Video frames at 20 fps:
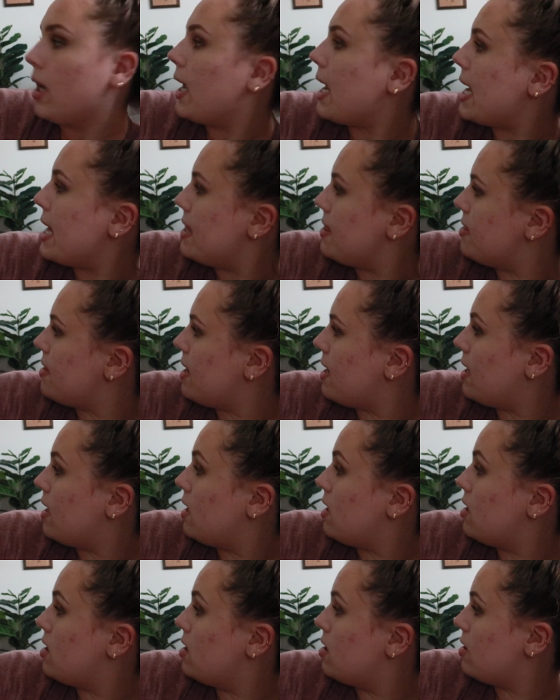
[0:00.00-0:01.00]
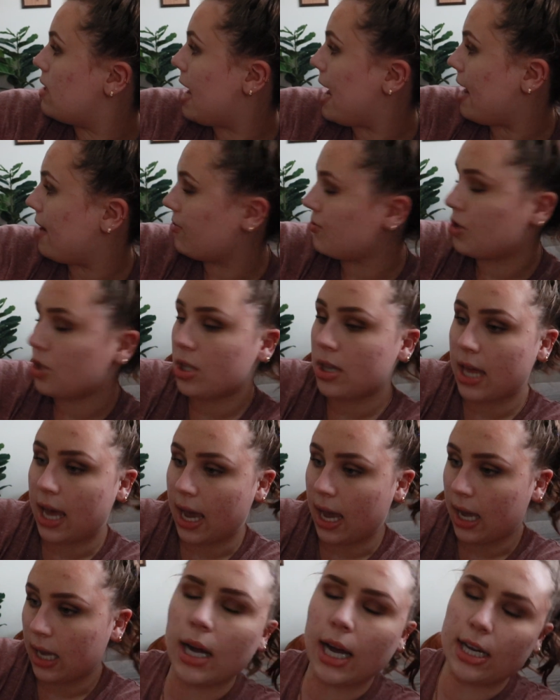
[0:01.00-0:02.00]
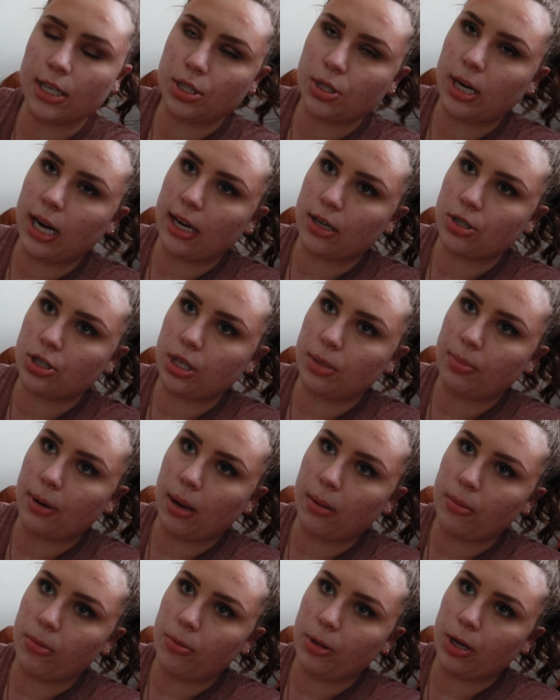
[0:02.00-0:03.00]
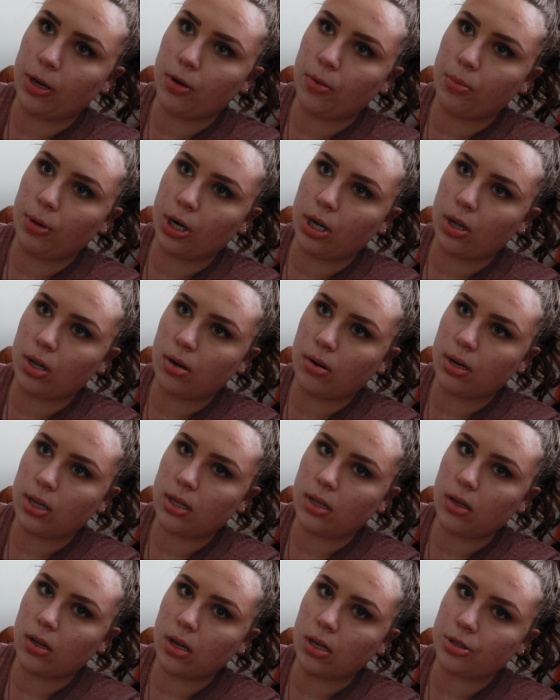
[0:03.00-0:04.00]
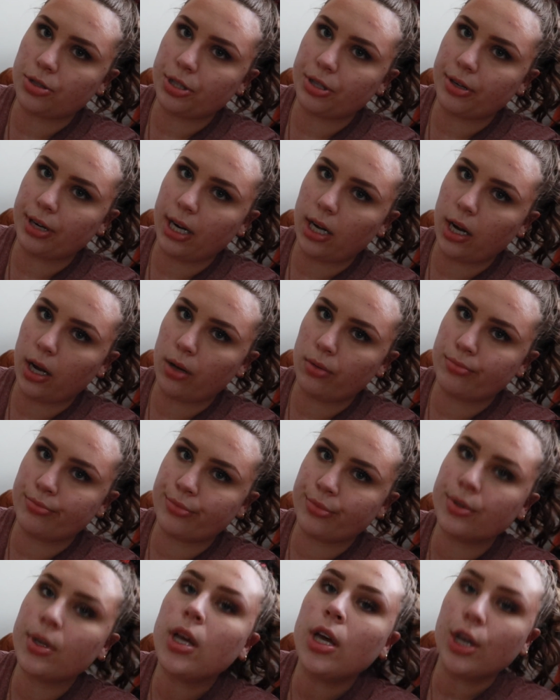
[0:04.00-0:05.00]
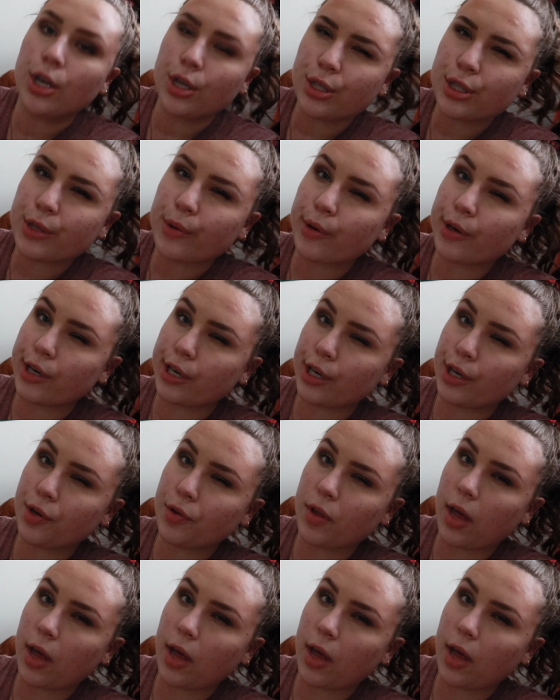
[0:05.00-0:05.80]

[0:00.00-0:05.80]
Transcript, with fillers: And then after that, I should actually probably go put a load in the laundry right now. So we're gonna do